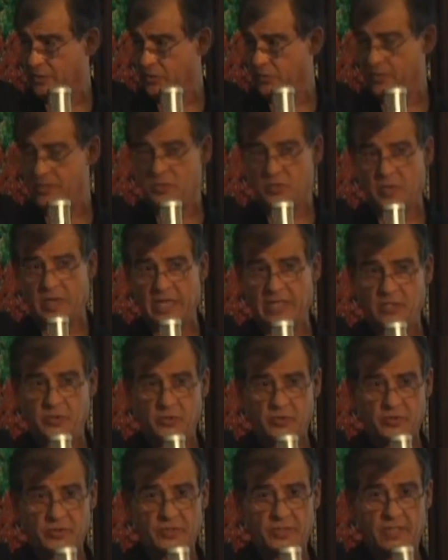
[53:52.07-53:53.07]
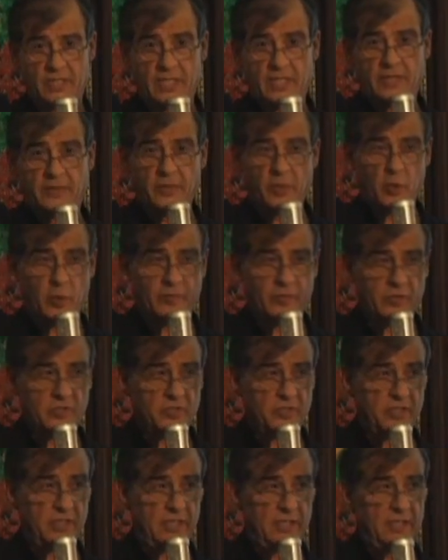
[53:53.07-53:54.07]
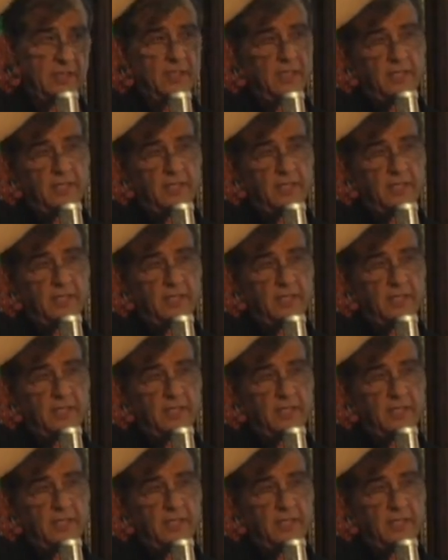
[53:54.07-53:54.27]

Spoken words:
These are angels that oversee